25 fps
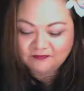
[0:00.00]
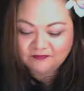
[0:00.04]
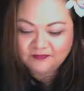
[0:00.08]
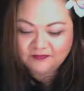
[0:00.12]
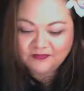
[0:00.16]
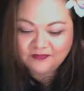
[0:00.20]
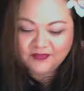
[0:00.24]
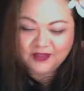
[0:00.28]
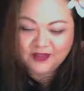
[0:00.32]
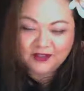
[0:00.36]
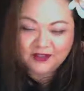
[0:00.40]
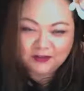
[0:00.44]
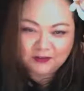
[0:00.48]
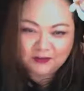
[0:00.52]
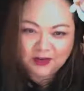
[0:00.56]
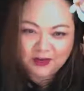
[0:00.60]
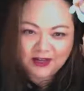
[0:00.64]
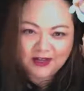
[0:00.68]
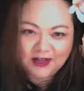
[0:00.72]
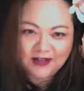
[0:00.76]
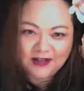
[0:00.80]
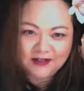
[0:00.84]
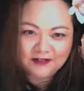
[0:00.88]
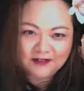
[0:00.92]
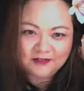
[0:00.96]

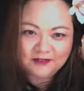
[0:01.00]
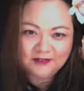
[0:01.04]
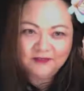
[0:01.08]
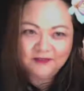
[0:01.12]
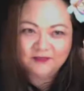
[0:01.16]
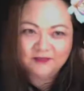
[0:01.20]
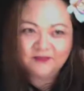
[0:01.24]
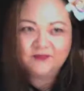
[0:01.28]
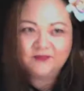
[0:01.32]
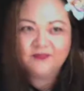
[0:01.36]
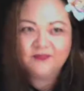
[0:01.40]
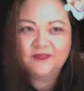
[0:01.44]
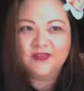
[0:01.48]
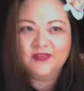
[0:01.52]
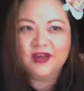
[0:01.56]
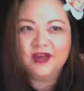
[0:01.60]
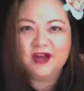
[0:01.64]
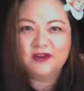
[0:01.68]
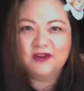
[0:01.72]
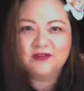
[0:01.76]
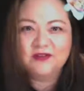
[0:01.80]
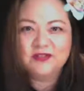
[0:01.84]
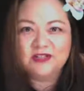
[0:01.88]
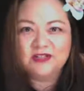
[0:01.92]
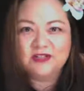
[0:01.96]
anyway, I
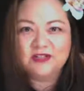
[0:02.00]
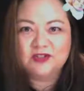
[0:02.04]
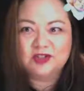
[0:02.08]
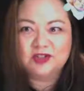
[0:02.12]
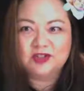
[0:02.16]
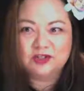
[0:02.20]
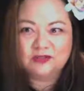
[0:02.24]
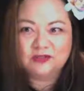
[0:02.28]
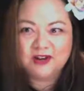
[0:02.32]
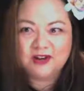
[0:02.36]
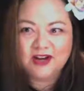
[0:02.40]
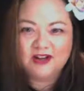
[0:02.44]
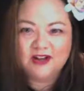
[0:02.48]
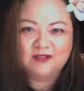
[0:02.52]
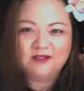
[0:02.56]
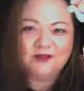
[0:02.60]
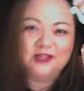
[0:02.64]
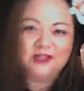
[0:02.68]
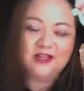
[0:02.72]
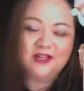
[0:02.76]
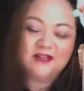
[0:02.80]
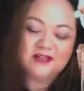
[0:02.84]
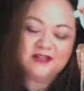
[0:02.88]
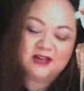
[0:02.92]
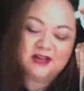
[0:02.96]
was intrigued
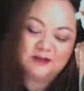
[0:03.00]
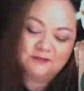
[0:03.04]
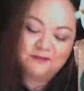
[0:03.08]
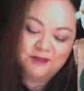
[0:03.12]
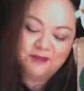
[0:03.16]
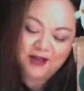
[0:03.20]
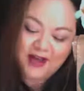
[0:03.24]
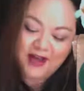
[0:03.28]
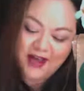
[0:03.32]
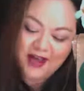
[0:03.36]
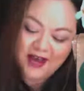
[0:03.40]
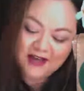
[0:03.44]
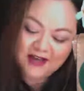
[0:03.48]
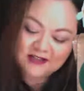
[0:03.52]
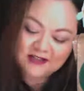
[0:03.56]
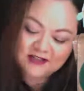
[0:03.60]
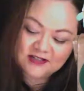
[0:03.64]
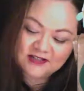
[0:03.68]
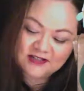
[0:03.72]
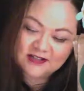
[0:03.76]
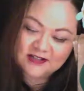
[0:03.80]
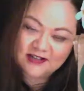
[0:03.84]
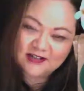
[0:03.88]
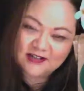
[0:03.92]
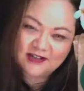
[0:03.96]
because I passed
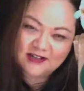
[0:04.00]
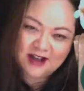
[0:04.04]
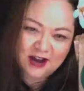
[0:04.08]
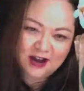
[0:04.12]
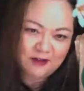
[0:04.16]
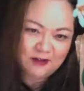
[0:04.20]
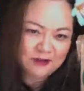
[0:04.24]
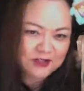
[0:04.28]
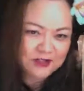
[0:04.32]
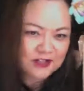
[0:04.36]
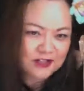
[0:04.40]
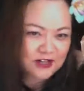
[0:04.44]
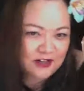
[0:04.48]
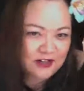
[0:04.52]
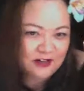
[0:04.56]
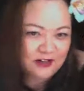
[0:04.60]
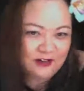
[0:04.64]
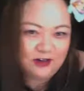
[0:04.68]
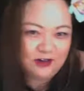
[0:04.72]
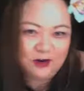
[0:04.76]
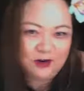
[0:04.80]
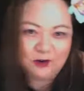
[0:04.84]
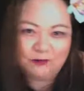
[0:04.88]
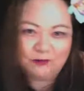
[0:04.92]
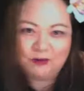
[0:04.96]
it. I was gonna
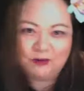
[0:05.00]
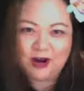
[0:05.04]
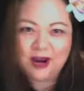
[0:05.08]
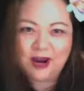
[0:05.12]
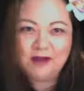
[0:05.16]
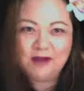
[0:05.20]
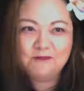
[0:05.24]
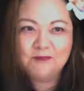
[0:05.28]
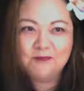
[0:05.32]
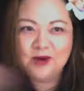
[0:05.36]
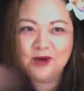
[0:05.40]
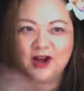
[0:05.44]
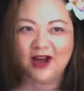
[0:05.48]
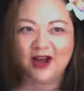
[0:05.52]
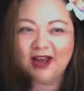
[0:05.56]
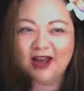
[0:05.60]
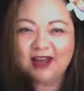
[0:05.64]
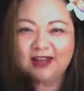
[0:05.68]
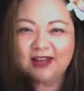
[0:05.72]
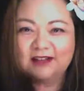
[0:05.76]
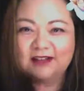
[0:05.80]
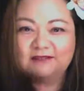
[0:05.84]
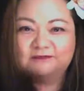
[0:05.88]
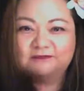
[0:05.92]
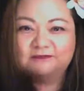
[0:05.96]
go right by
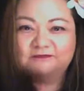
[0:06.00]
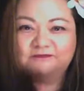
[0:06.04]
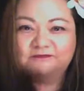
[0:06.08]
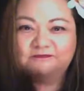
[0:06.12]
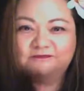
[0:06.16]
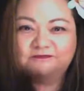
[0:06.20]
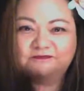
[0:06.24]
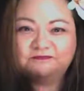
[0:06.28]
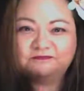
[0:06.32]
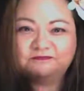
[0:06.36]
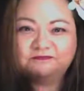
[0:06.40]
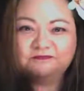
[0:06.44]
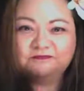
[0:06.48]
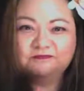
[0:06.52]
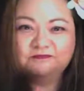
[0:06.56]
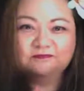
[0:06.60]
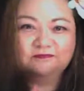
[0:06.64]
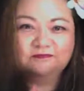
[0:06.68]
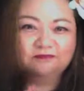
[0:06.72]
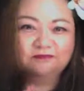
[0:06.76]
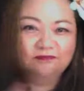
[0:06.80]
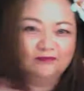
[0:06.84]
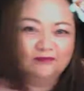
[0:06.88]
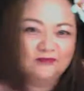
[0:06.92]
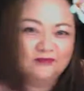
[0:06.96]
it.
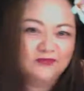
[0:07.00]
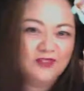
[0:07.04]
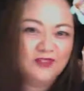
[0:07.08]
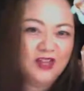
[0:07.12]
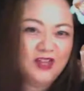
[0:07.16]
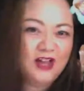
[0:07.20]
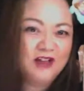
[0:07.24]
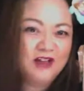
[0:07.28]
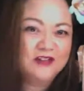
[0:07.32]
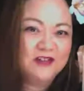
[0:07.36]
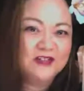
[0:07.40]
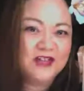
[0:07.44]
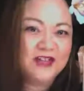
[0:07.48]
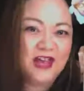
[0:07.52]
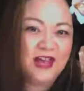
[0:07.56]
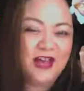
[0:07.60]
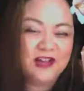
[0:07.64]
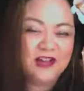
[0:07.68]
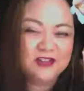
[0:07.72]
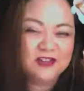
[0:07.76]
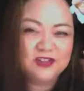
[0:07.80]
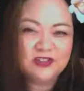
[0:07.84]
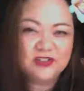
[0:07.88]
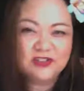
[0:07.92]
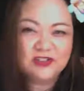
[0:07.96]
I was
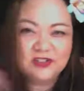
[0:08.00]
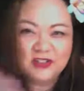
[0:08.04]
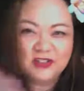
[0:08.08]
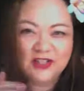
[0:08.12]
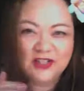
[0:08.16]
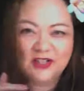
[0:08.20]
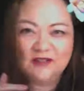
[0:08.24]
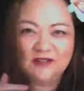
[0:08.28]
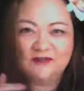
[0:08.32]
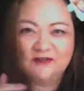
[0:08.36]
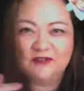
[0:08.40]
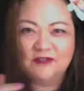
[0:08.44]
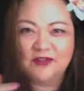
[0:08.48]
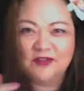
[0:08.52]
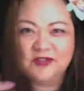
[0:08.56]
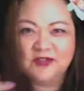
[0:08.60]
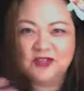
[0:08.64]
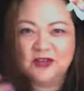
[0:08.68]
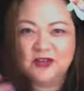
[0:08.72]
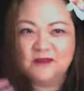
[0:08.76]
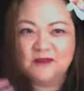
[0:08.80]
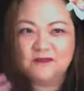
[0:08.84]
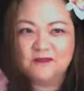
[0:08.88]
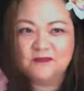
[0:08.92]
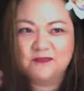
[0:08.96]
actually looking for
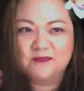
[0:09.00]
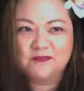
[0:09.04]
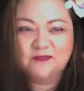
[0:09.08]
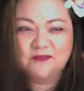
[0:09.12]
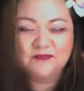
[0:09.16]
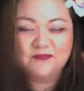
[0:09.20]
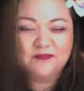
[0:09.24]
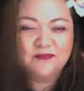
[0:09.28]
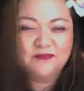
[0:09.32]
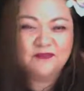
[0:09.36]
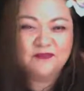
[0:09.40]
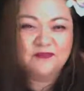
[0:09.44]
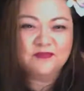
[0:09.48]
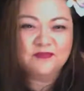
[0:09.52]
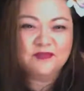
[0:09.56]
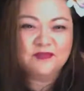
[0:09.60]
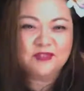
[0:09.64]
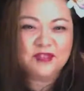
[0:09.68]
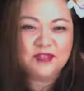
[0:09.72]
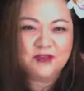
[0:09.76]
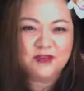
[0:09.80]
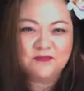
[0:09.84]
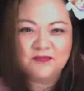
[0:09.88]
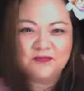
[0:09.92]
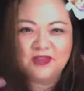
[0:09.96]

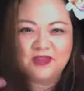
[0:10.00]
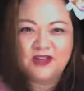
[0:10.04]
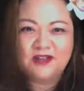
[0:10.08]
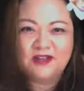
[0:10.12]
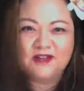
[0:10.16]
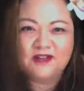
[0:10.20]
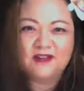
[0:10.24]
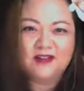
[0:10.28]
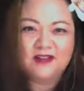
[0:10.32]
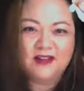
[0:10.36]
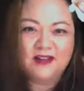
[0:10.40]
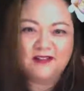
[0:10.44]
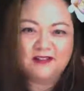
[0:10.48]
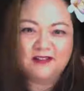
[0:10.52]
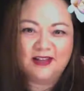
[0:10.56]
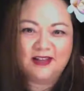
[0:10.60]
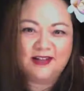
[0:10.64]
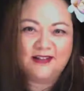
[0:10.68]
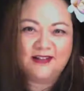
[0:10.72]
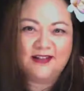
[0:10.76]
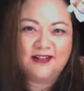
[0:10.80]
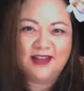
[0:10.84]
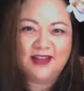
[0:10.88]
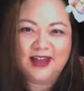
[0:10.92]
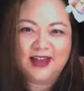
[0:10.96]
something
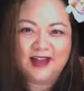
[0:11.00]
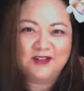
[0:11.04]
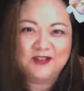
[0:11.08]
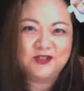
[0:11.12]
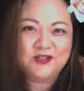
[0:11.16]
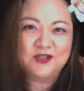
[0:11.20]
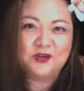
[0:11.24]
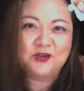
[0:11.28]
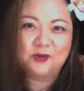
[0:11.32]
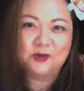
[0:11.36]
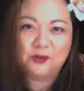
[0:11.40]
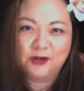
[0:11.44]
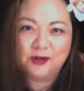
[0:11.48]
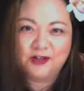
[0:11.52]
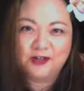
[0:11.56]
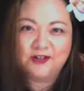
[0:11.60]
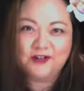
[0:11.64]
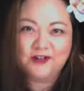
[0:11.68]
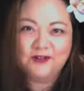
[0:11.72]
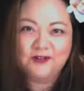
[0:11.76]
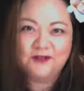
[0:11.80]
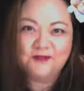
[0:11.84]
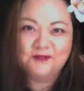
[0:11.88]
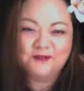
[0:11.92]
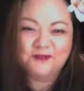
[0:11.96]
like castor
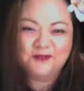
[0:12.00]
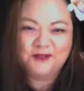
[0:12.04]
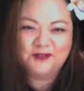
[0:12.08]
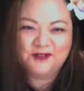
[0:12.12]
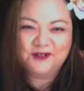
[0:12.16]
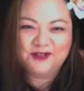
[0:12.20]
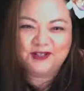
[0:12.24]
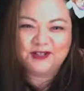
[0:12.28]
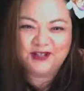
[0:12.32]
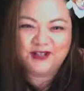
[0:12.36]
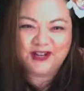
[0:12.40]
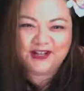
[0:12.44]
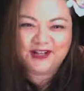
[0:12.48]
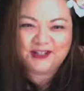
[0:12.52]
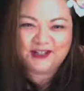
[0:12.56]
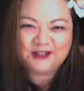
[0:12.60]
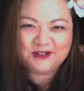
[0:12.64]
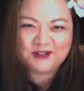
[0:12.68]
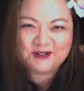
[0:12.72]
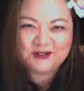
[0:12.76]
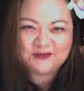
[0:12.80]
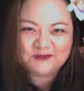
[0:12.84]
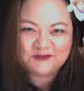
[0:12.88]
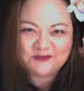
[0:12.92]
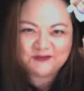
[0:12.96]
oil, but I
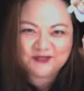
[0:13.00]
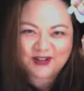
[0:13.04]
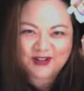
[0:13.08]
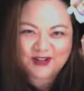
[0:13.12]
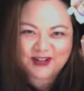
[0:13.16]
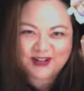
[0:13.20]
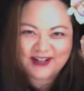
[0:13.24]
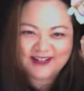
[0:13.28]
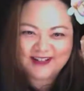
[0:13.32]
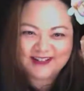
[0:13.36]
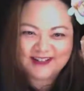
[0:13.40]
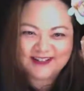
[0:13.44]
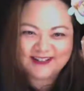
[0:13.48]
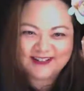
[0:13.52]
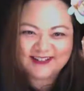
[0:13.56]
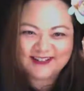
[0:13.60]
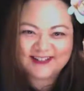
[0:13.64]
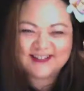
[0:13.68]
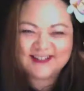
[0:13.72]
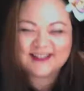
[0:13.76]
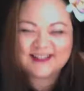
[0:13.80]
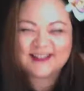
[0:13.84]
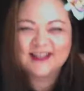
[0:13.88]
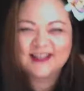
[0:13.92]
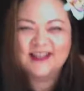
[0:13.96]
couldn't find it because